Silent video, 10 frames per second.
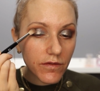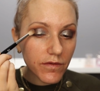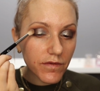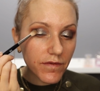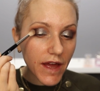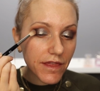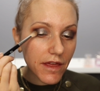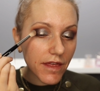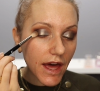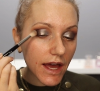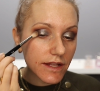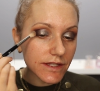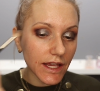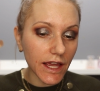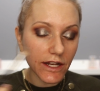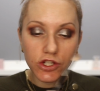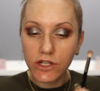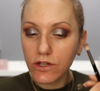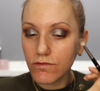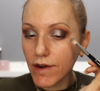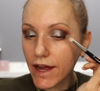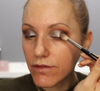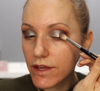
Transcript: feather that in just around